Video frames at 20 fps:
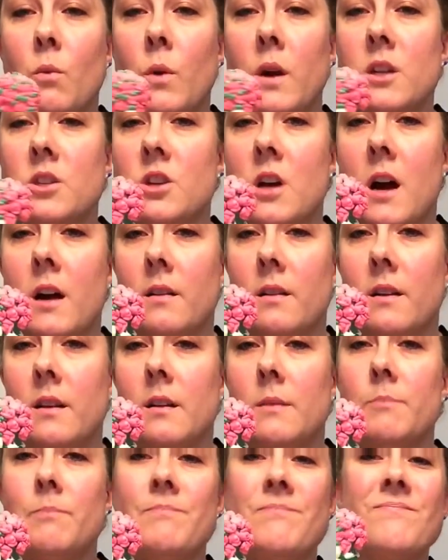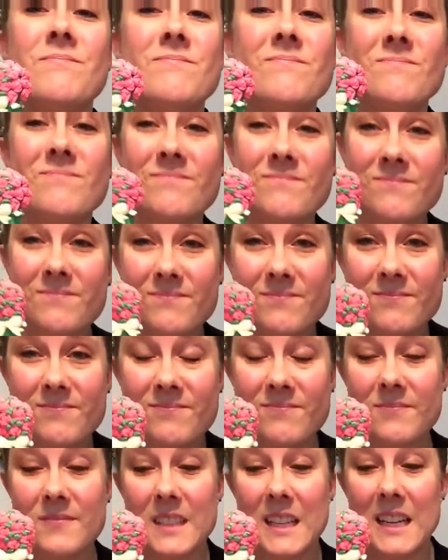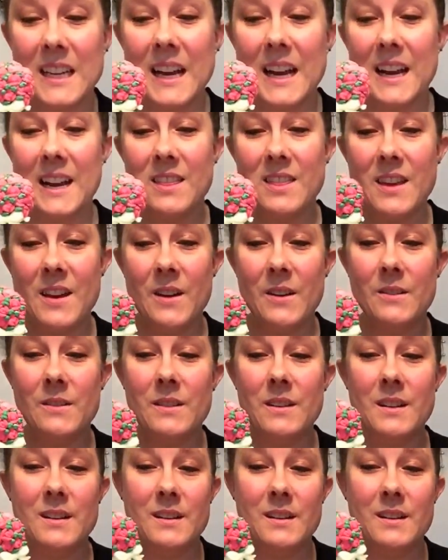white chocolate. You got it though?